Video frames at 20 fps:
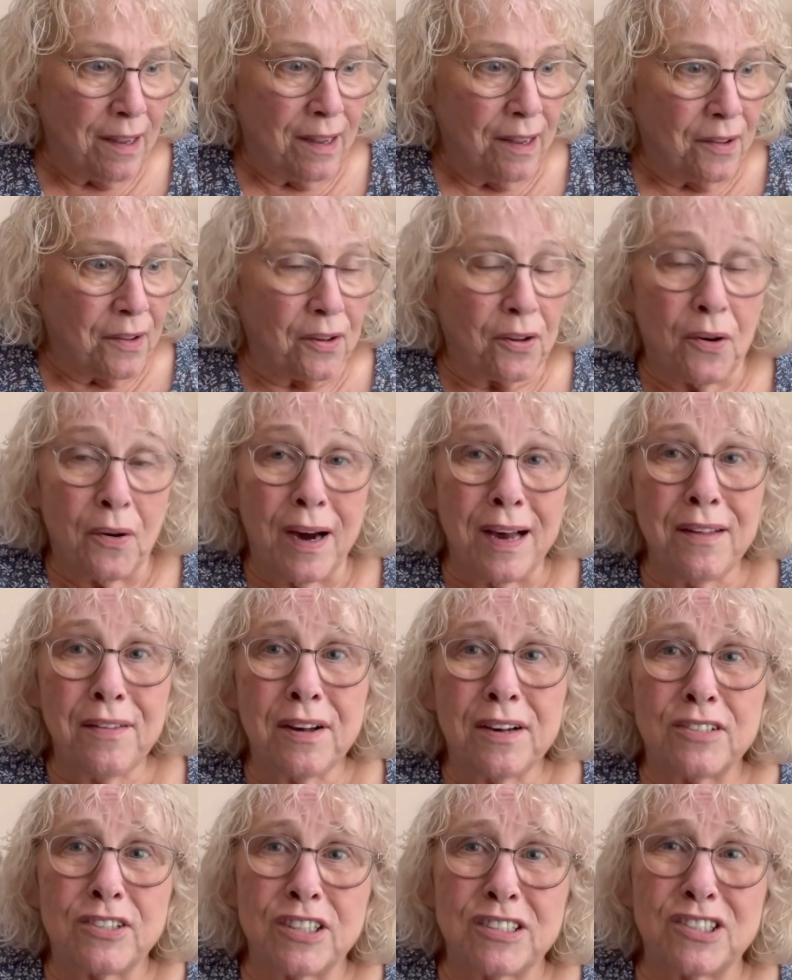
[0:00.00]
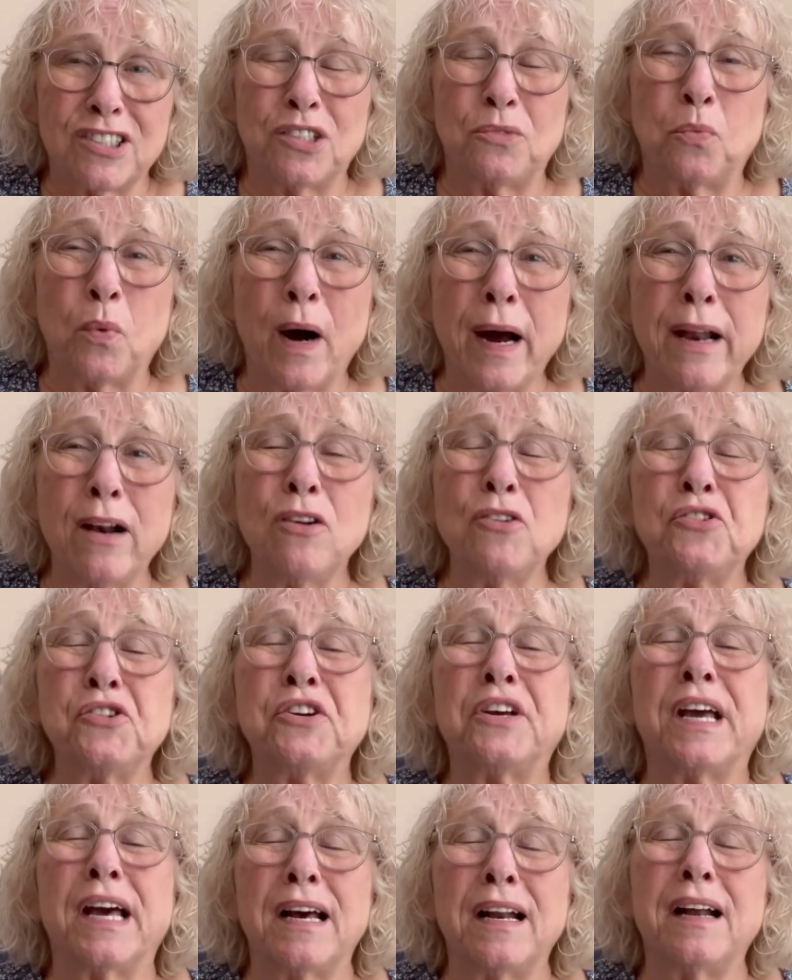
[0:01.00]
So I suggested, why don't you
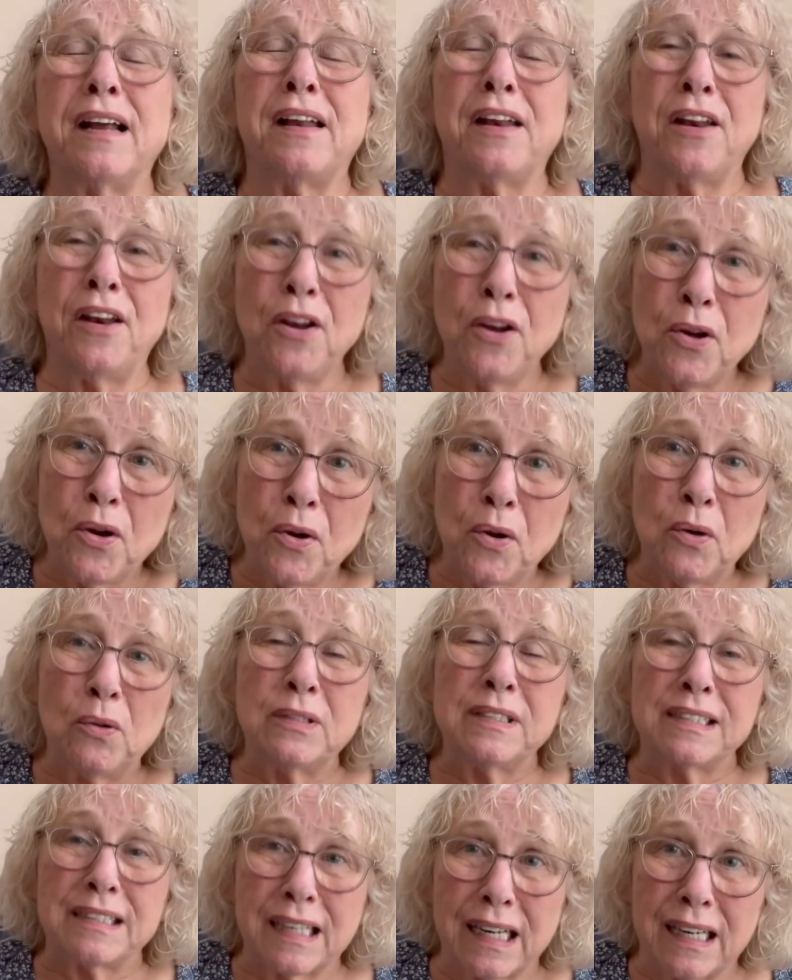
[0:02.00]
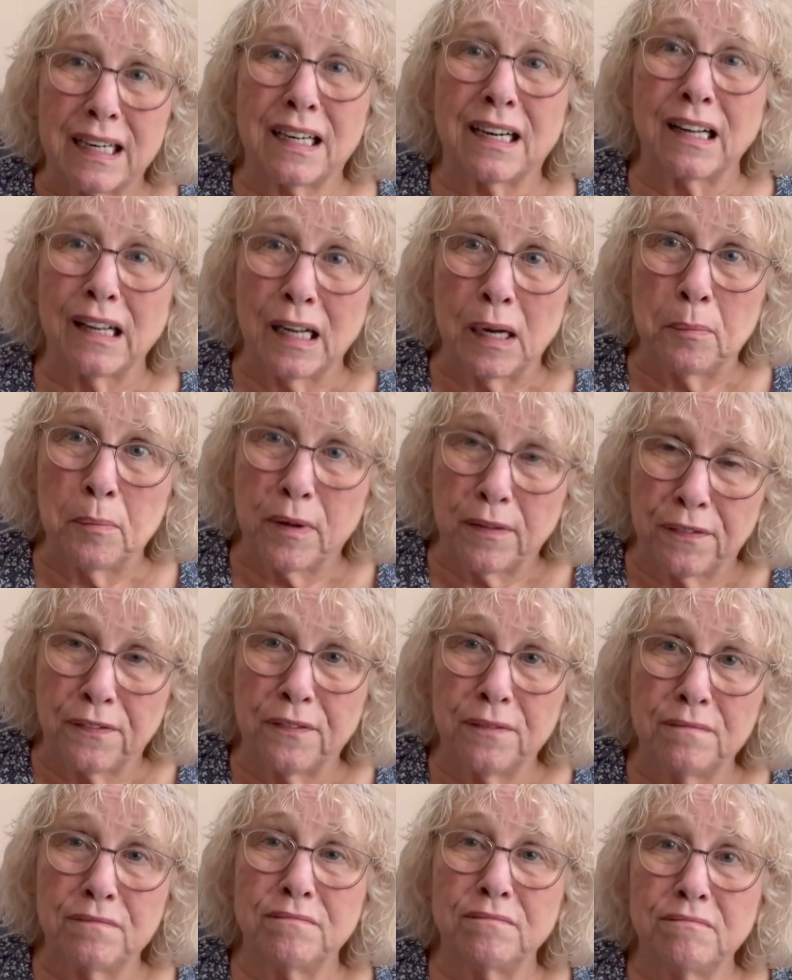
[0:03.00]
get a new set of clubs
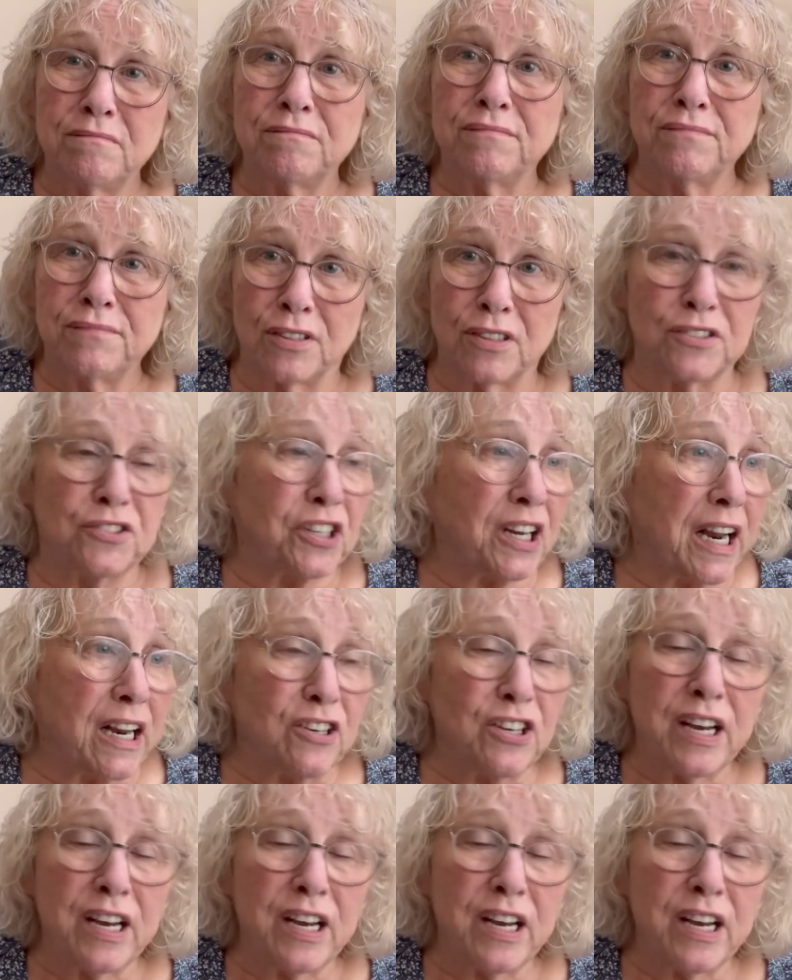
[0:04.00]
for a change?